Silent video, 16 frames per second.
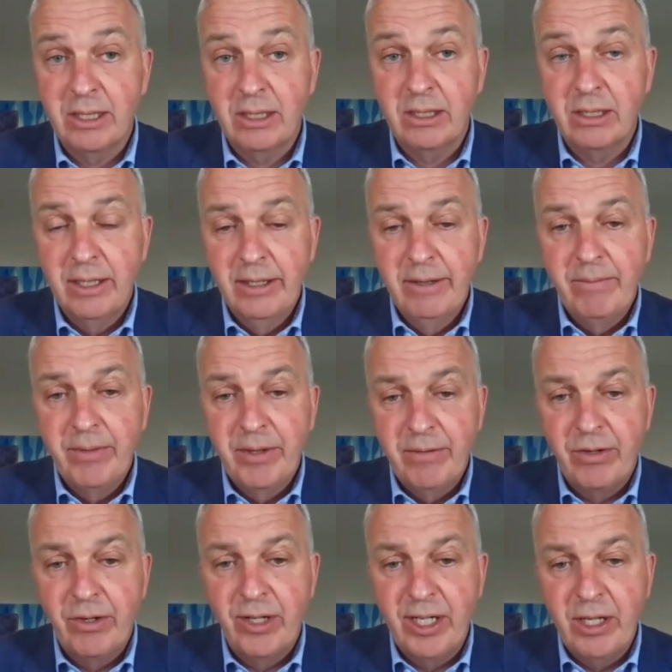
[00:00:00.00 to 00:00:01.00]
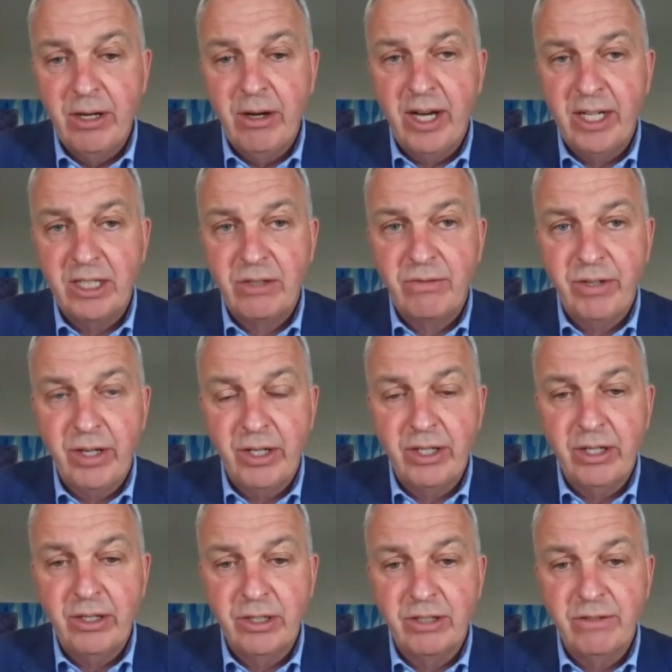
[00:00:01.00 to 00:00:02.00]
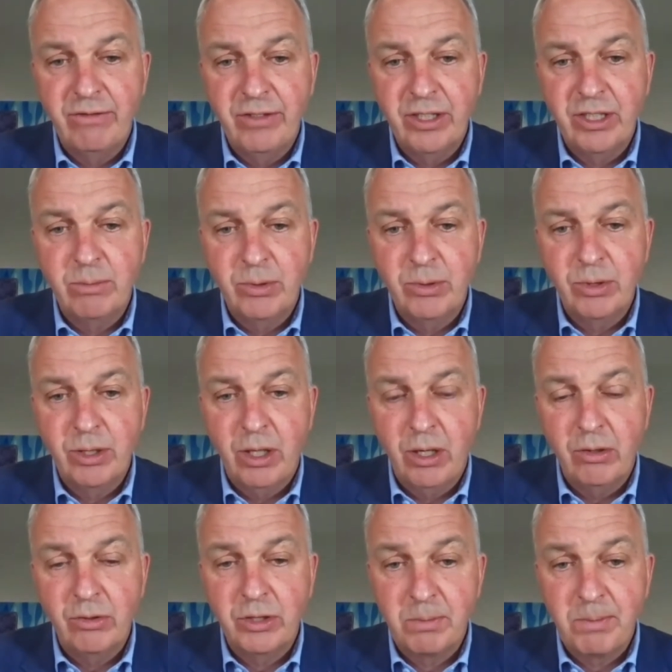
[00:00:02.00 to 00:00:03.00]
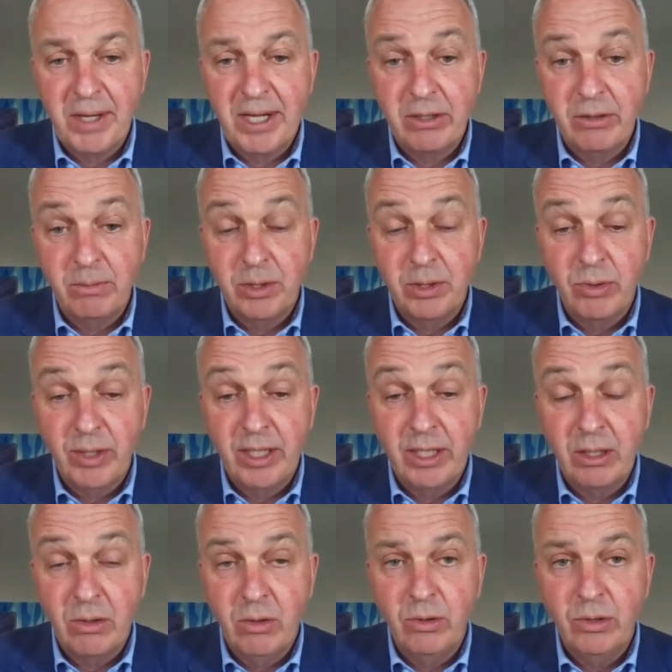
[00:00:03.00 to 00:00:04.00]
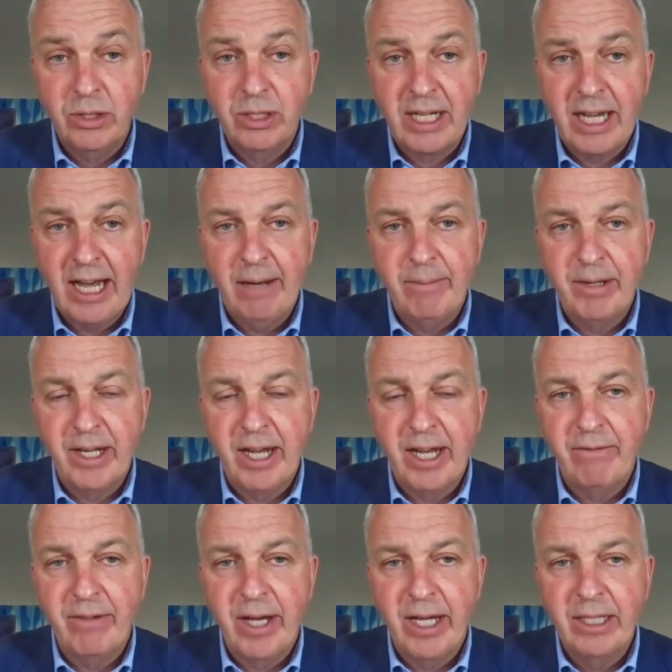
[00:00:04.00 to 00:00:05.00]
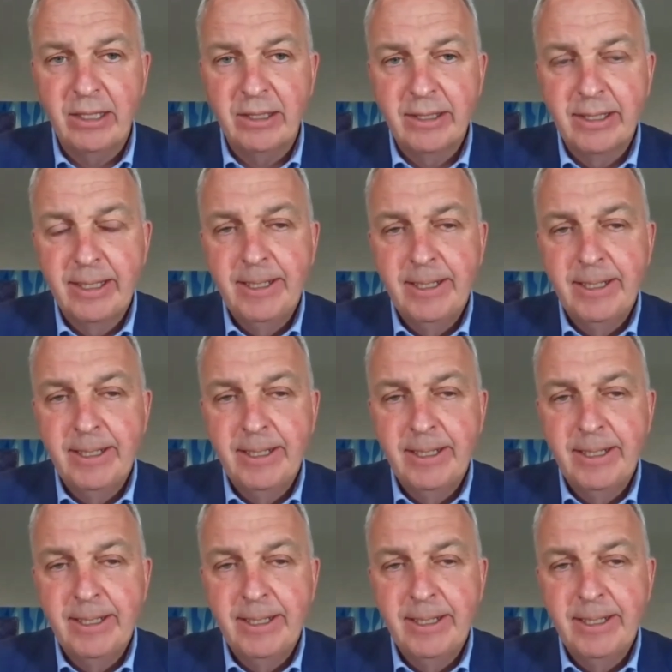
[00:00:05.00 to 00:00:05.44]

There's very nice photos of visible gold speckled between the quartz carbonate veins.